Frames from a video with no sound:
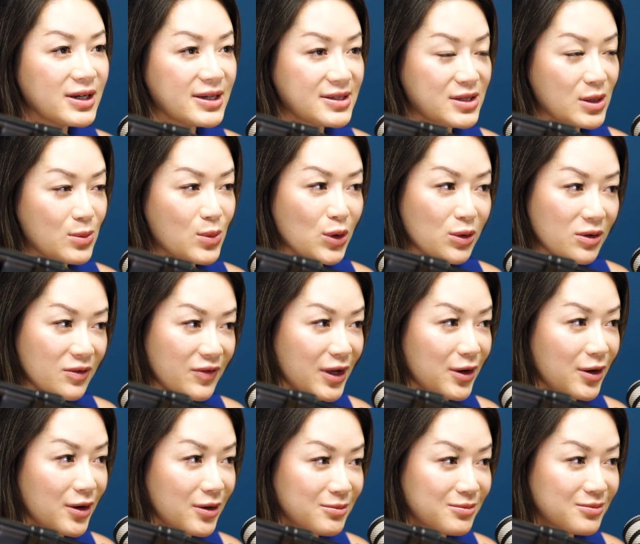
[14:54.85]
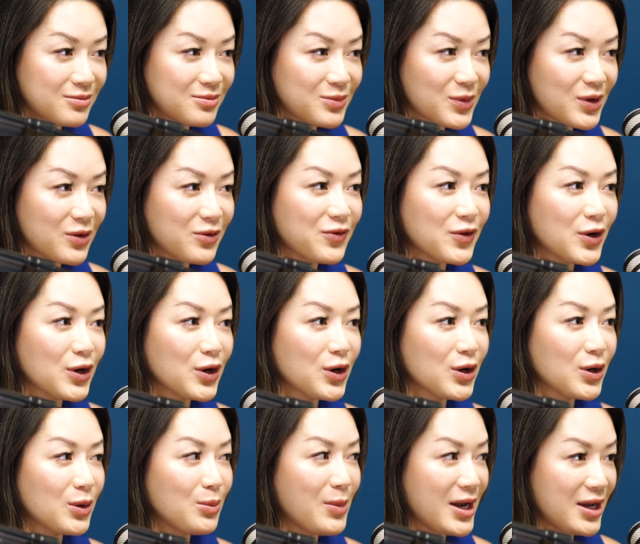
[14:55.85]
is a motivator
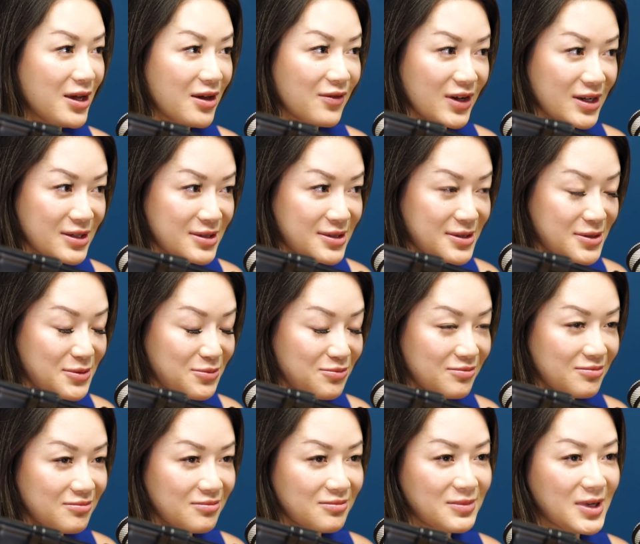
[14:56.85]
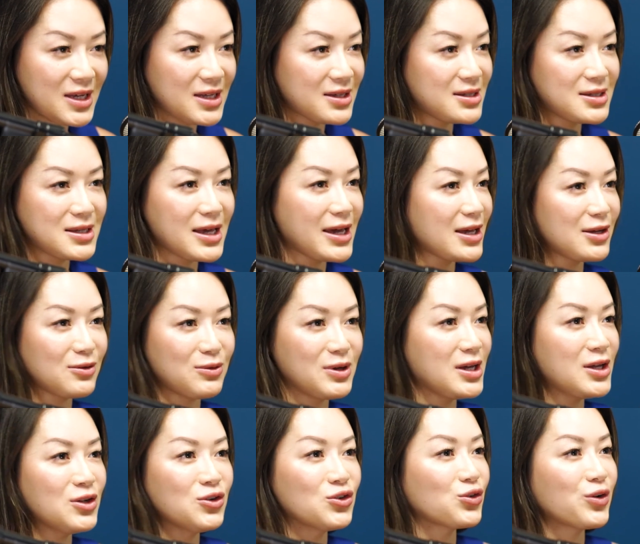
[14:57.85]
for many of us. it's like
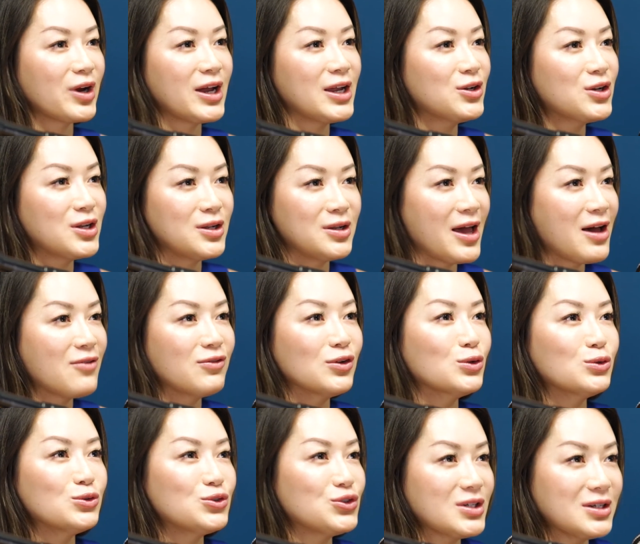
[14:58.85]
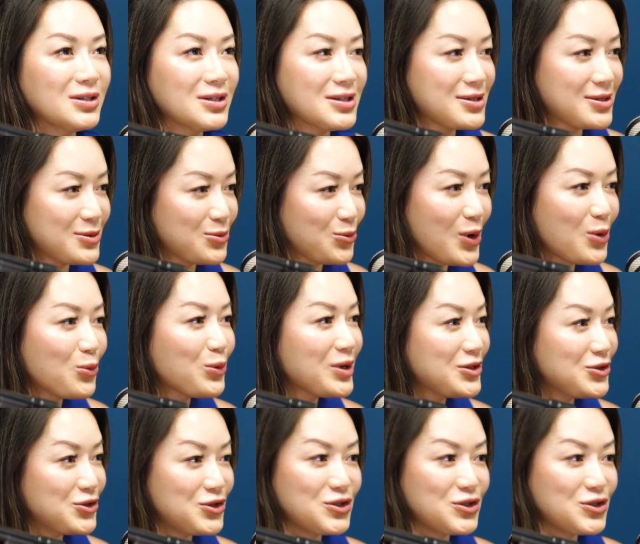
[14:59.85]
ingrained in evolution. It's what we